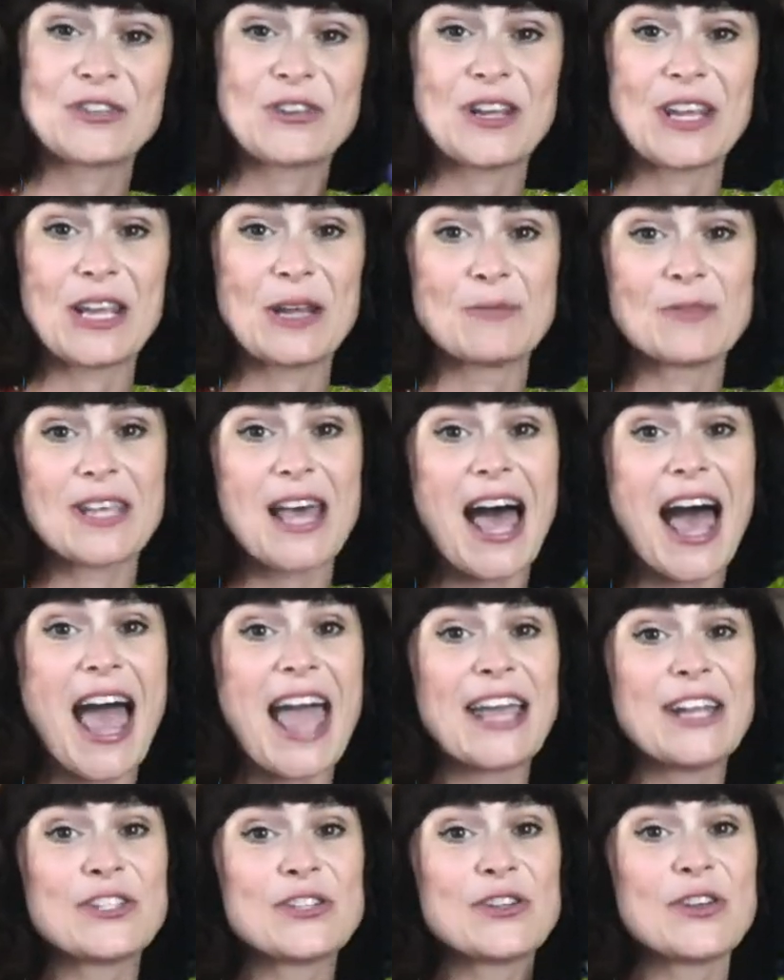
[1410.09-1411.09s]
dreams
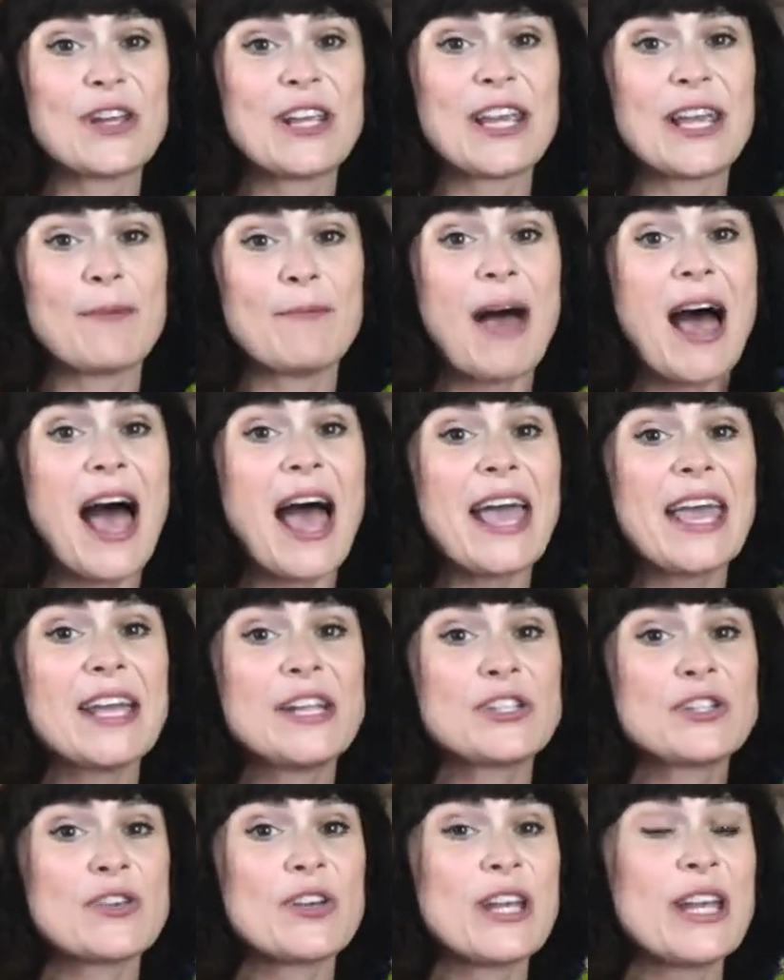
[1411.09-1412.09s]
I dream, I
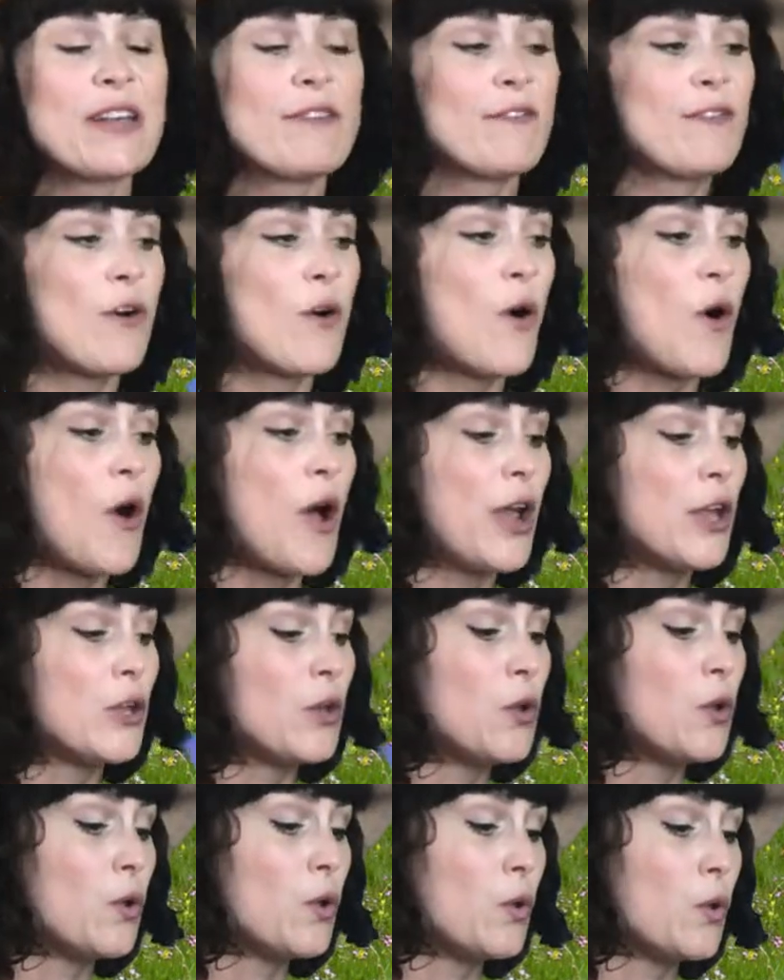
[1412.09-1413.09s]
dream for
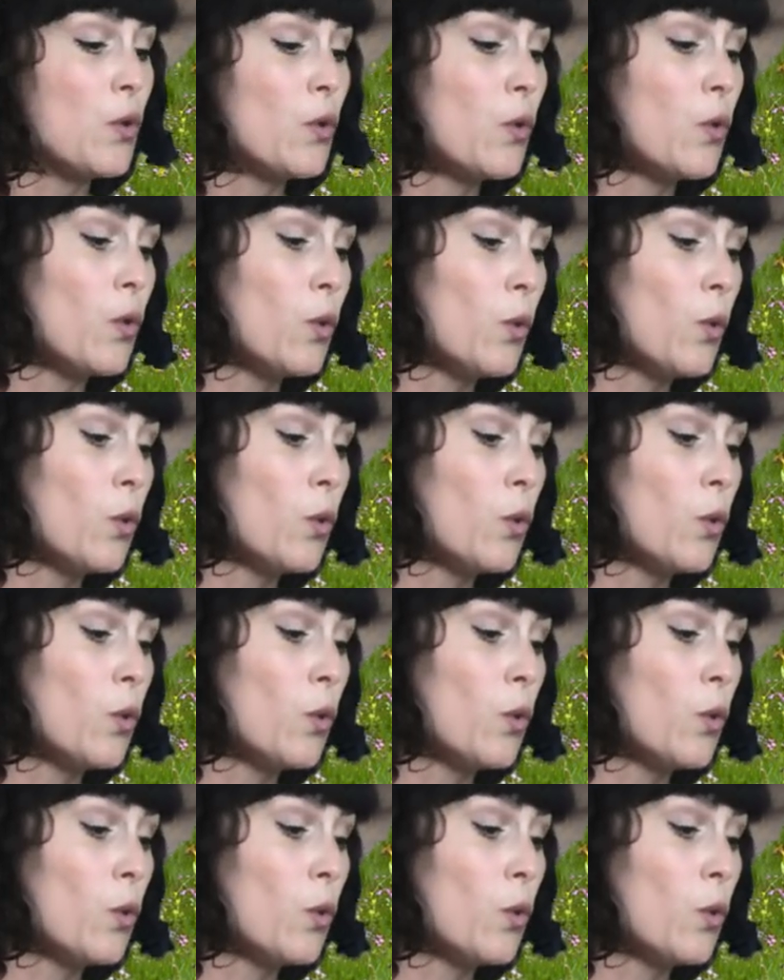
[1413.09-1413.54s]
you.